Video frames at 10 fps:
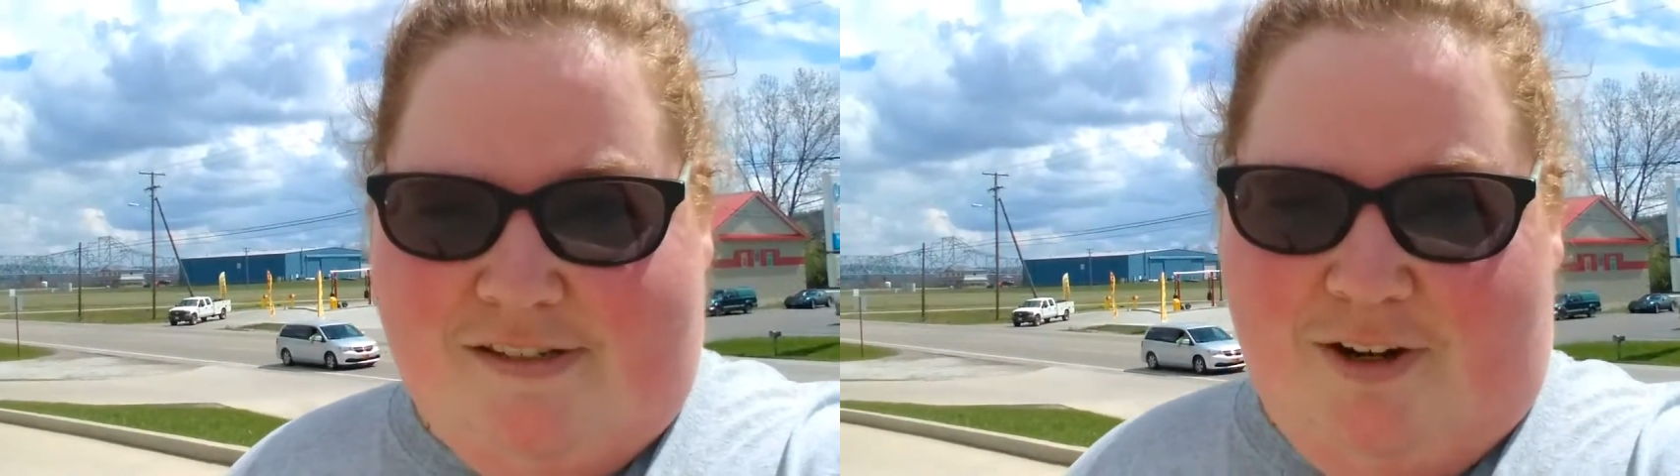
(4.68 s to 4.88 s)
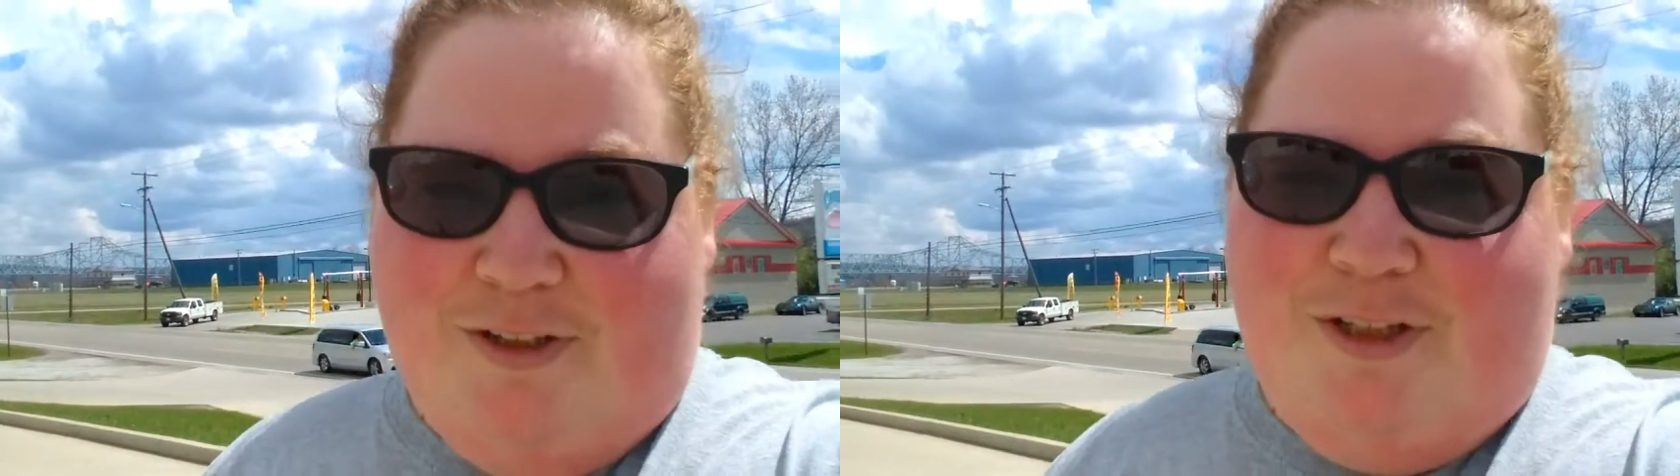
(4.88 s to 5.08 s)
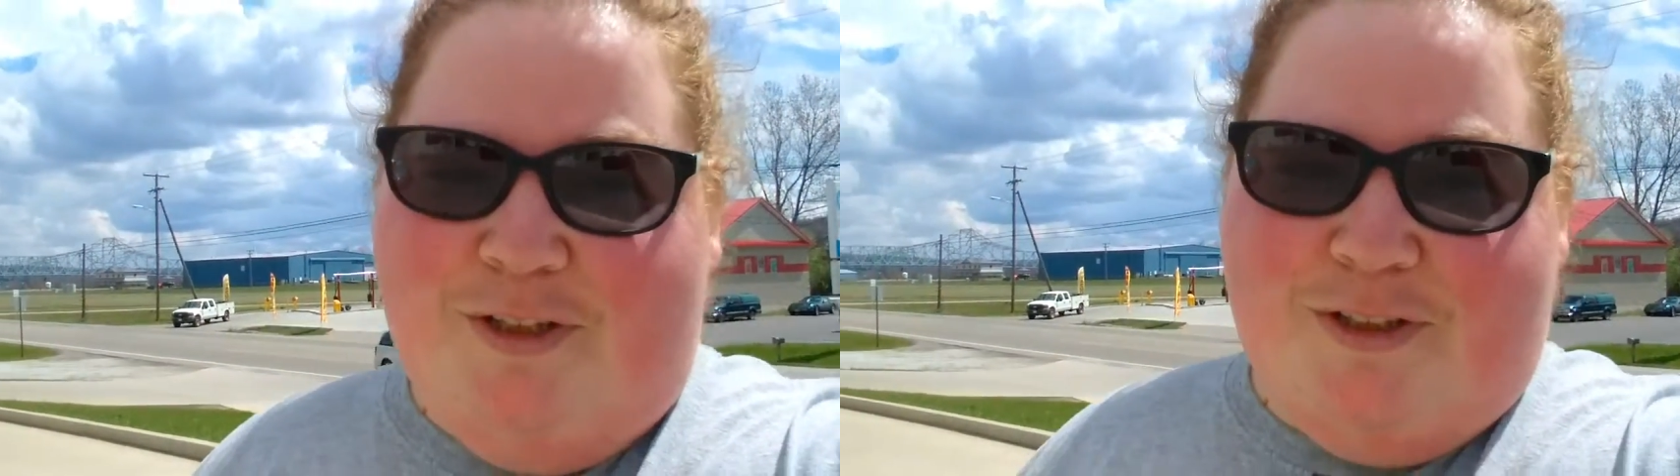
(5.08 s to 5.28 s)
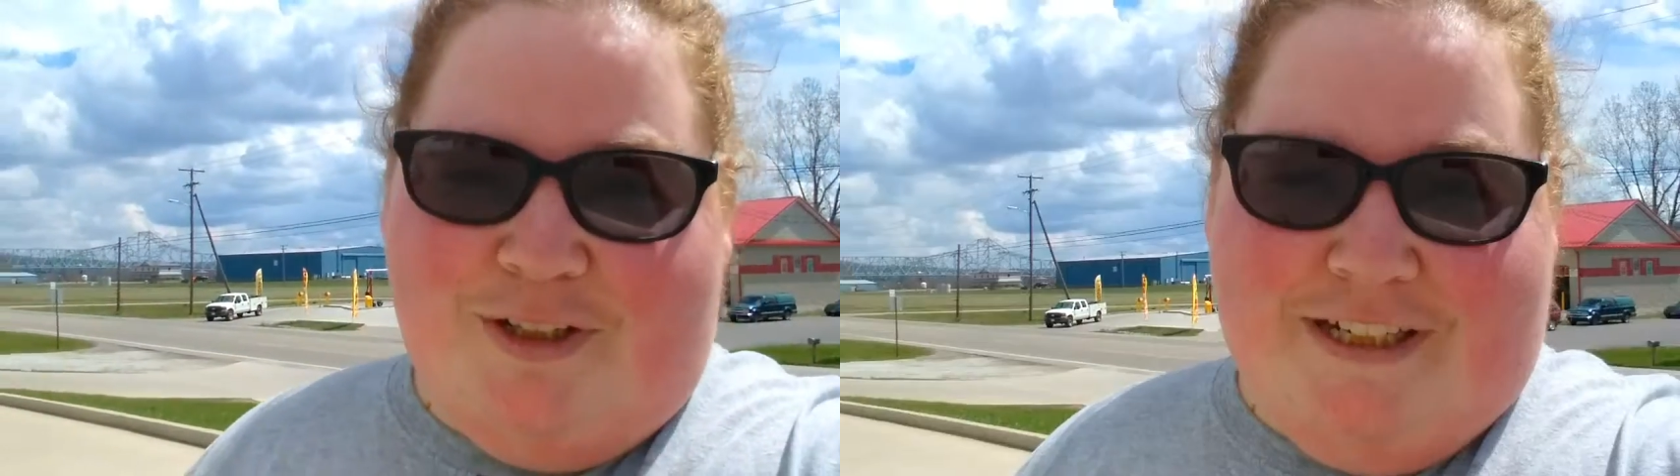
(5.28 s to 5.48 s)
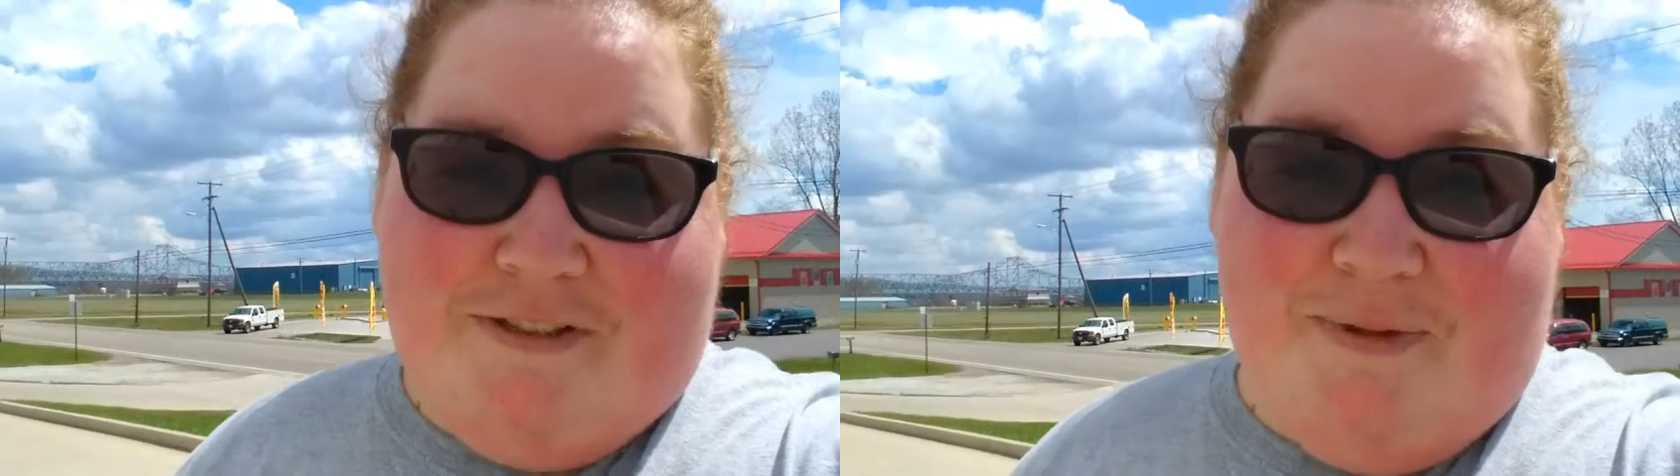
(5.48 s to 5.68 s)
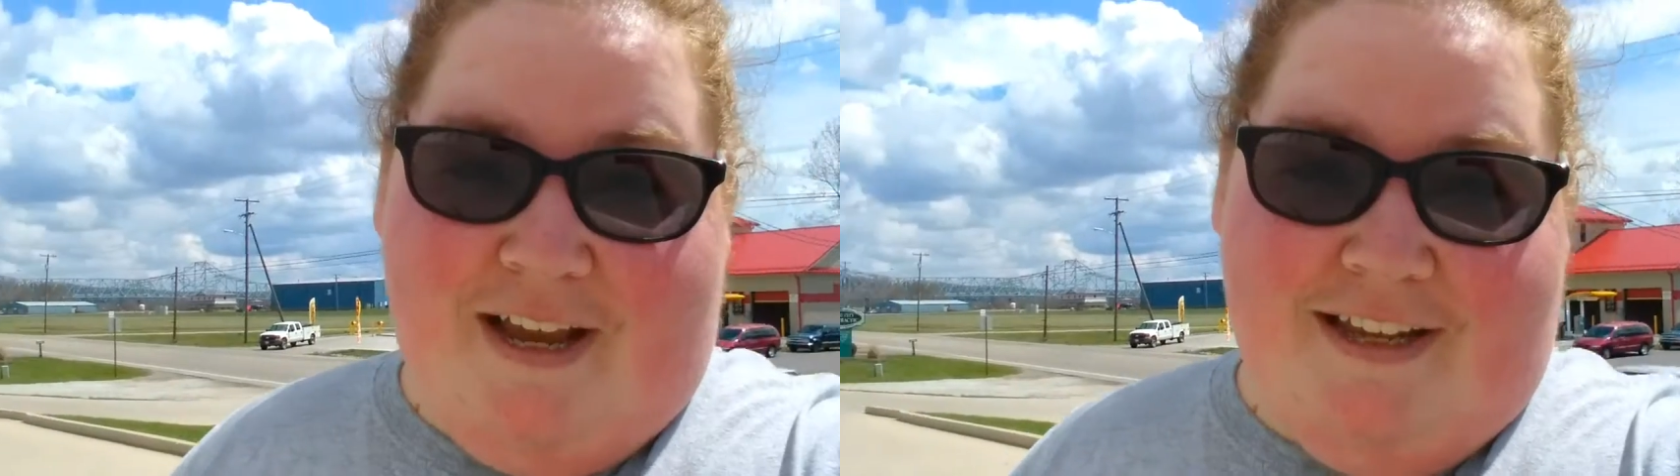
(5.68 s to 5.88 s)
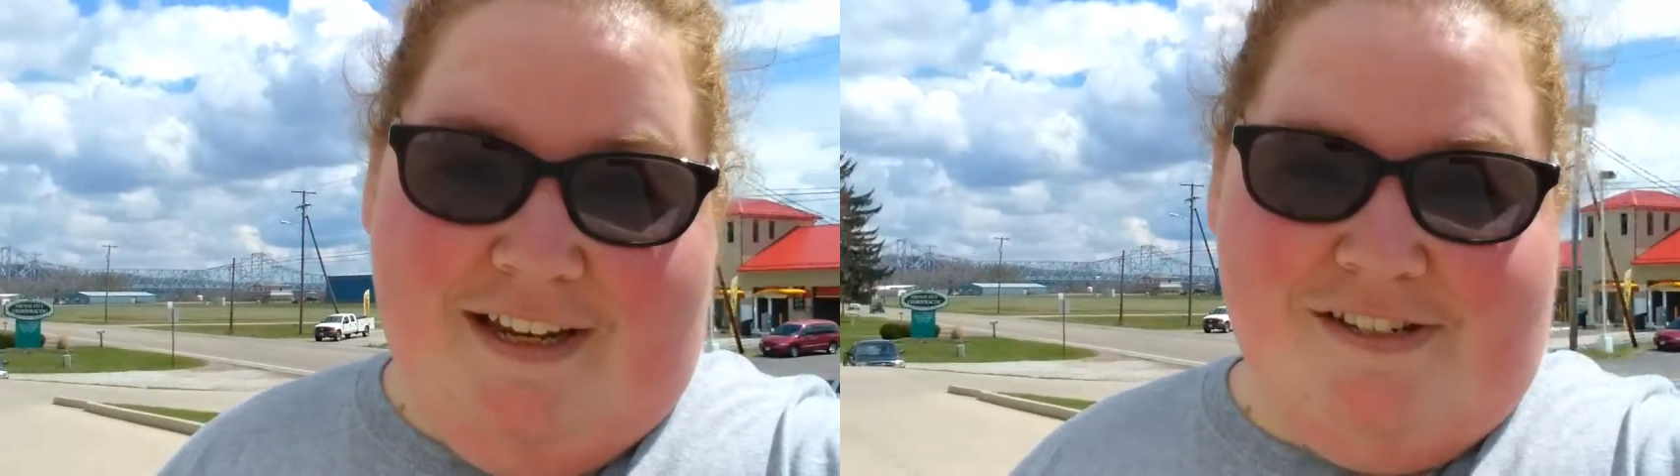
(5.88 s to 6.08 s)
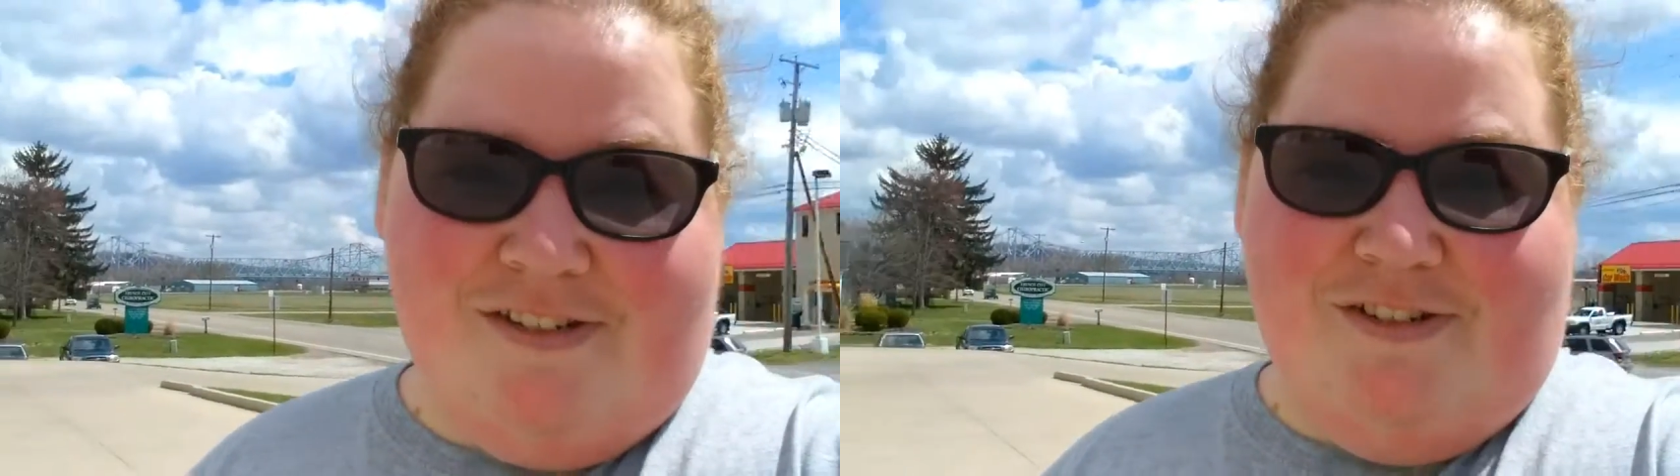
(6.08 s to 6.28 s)
our two turkeys we got
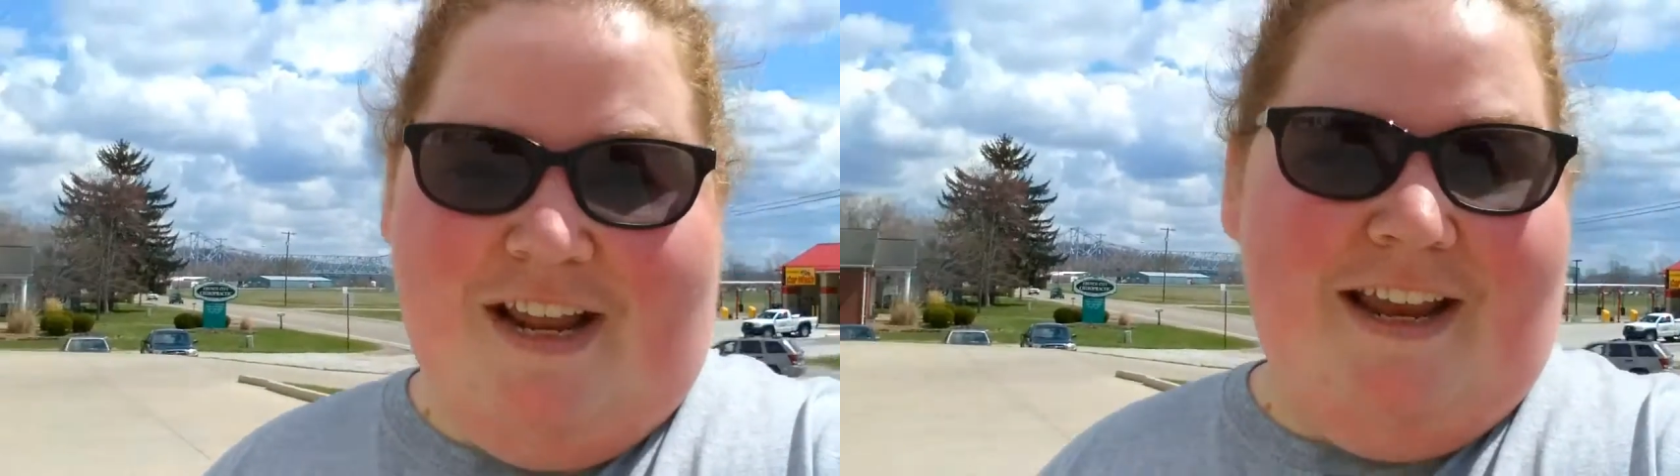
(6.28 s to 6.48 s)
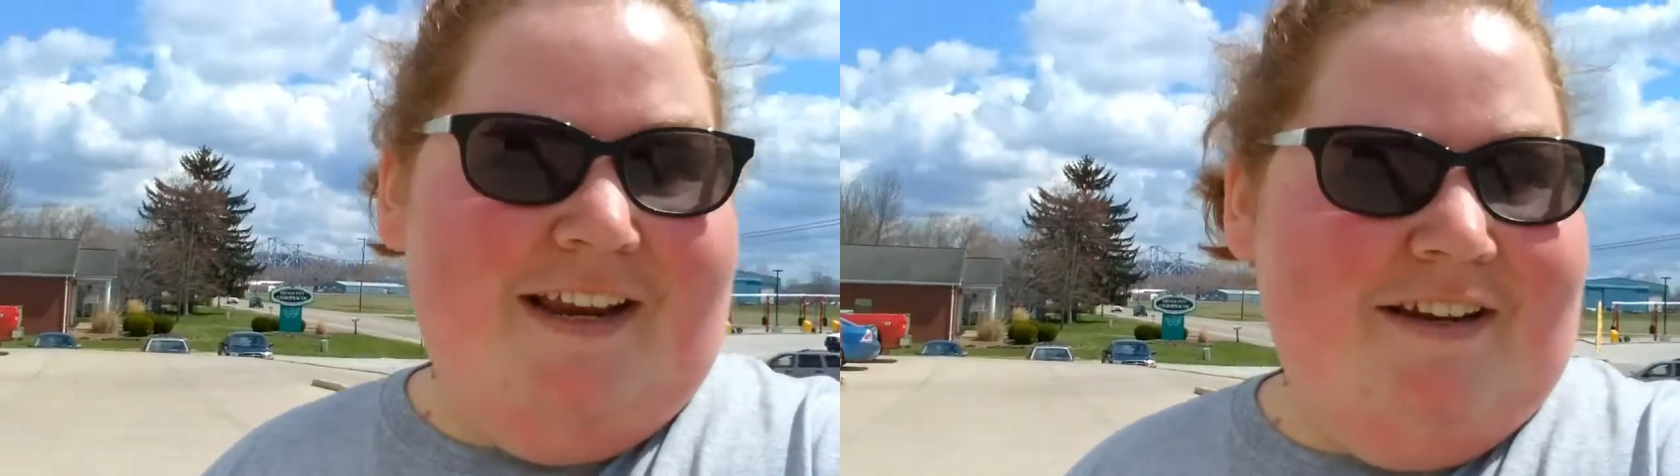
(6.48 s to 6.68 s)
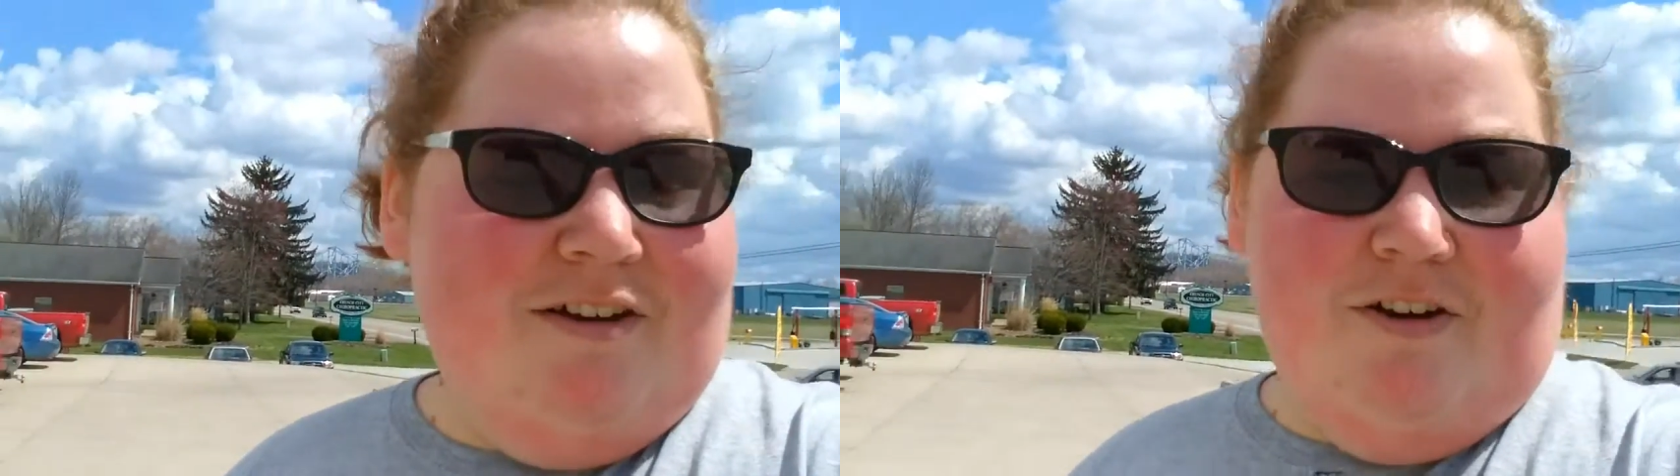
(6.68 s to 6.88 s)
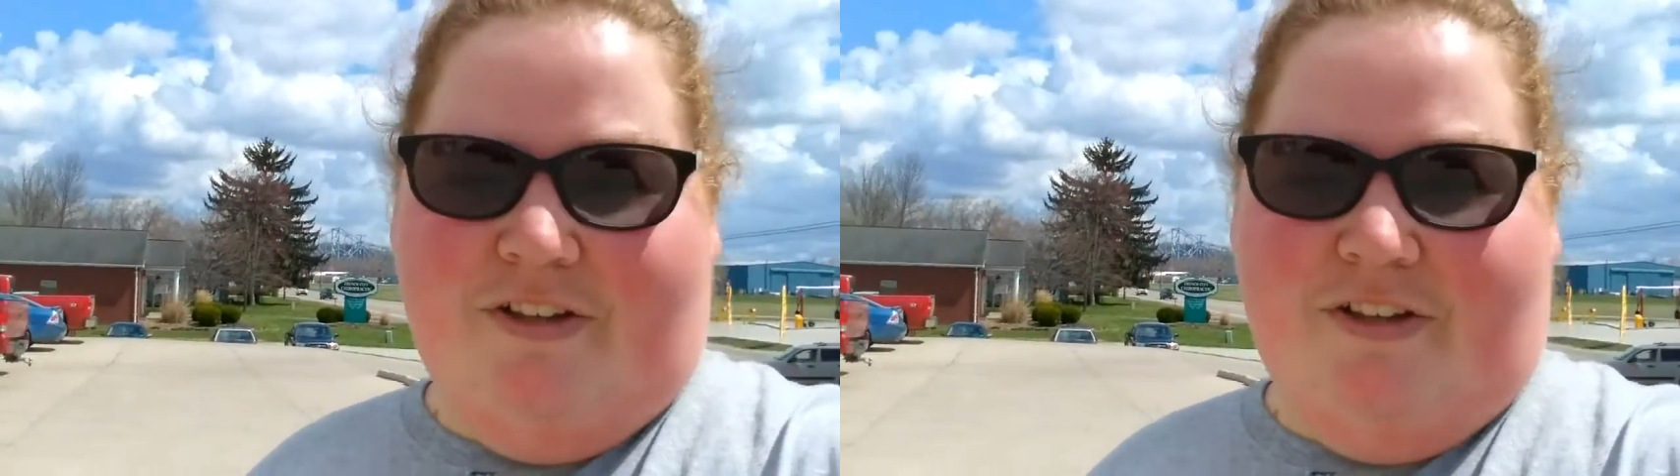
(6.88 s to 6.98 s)
yesterday